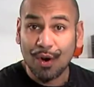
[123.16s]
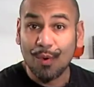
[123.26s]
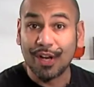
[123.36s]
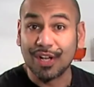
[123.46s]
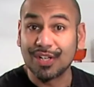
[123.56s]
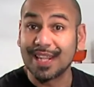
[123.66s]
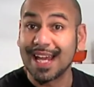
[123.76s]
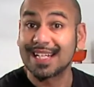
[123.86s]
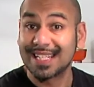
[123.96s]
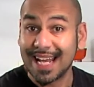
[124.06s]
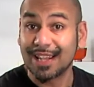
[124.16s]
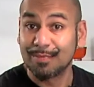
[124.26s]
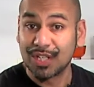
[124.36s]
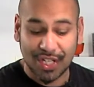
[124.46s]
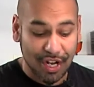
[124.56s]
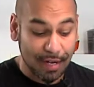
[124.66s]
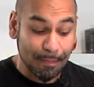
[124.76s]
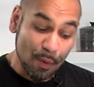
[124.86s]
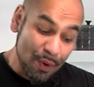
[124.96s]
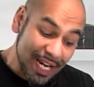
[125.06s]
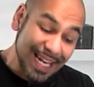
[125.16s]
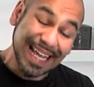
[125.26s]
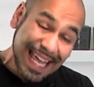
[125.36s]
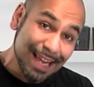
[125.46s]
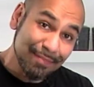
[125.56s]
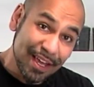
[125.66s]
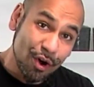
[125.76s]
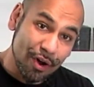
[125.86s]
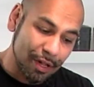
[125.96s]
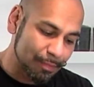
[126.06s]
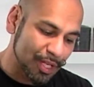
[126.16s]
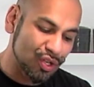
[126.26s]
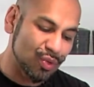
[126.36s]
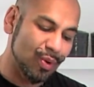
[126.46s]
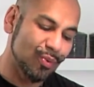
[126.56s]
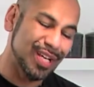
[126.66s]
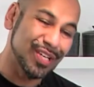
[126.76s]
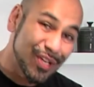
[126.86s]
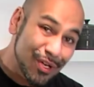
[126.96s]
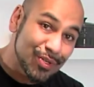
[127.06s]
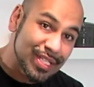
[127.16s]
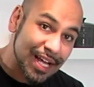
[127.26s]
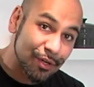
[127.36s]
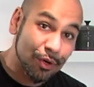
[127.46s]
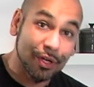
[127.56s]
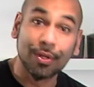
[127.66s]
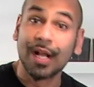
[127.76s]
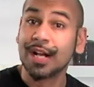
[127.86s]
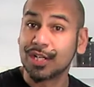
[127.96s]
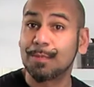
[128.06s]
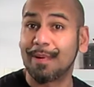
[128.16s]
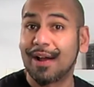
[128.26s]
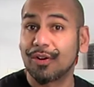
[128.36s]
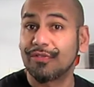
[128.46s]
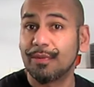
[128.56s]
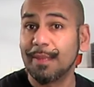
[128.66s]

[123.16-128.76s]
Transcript: we're going to then set them aside, but we're going to keep the oil because we want to use that oil to brown off the